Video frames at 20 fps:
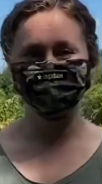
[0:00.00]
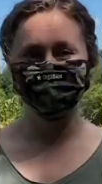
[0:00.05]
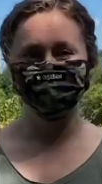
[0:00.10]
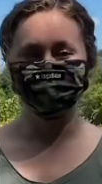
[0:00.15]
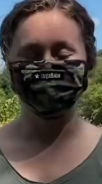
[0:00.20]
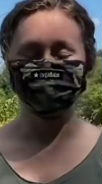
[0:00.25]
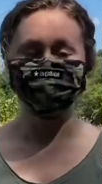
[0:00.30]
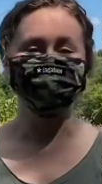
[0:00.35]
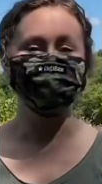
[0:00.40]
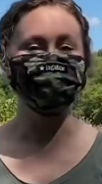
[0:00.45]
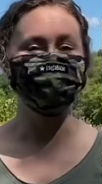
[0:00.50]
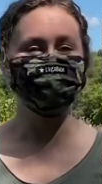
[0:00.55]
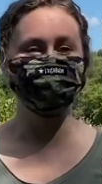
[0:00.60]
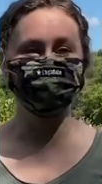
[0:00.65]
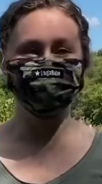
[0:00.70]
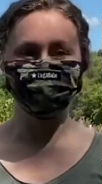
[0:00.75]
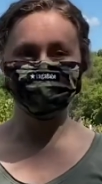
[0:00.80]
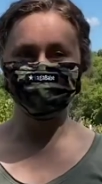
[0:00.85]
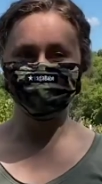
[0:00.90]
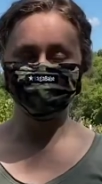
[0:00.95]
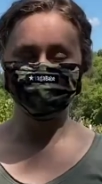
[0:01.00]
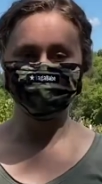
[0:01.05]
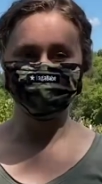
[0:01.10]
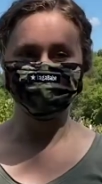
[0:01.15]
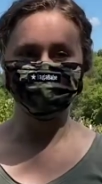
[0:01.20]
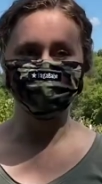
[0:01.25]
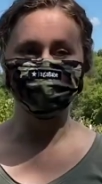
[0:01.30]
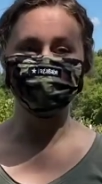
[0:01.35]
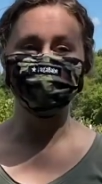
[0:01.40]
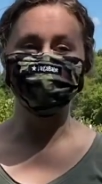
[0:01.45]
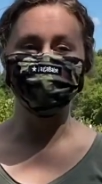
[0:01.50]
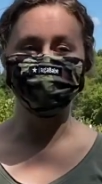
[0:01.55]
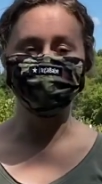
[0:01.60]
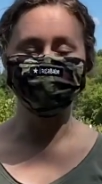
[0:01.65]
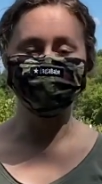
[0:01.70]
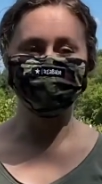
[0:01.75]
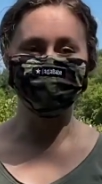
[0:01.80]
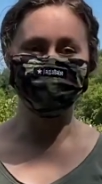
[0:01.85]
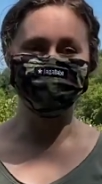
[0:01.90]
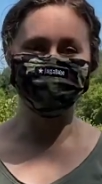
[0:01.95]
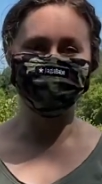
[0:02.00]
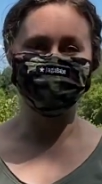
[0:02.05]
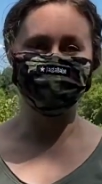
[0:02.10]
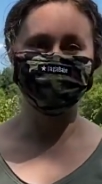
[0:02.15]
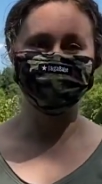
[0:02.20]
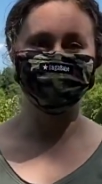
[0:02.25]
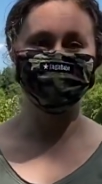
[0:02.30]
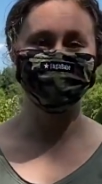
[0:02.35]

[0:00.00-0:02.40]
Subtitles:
So some of those questions will focus on